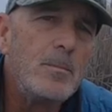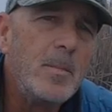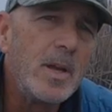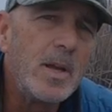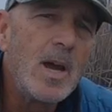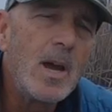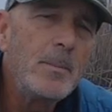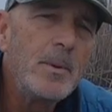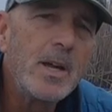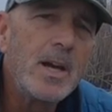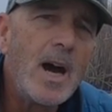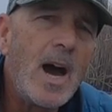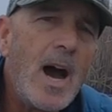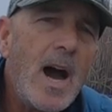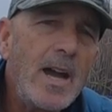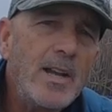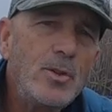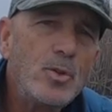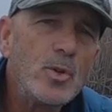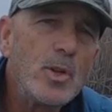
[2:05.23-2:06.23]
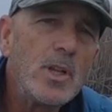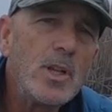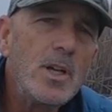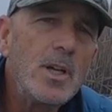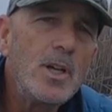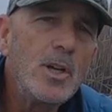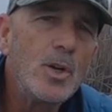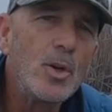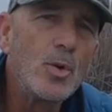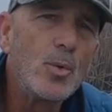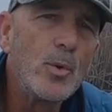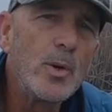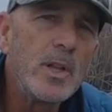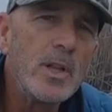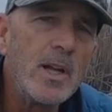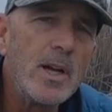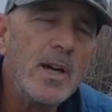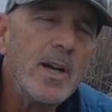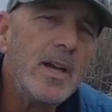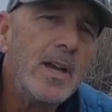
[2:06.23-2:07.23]
Becoming a Hydrilla
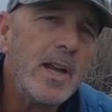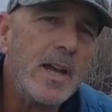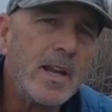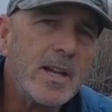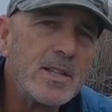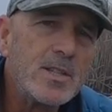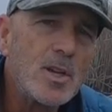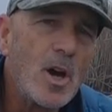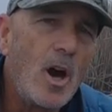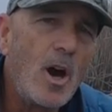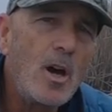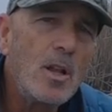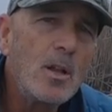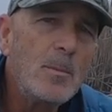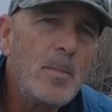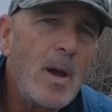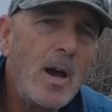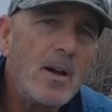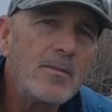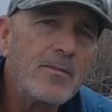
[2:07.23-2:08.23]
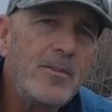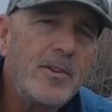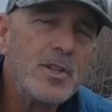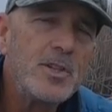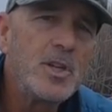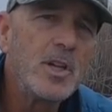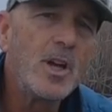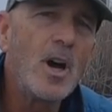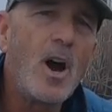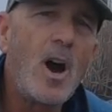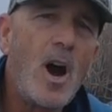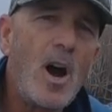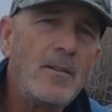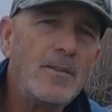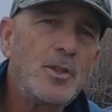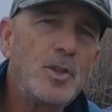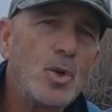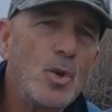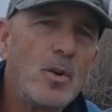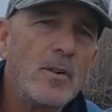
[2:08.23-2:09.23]
Gorilla, and it's all about fishing
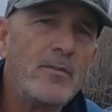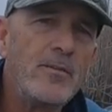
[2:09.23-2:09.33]
offshore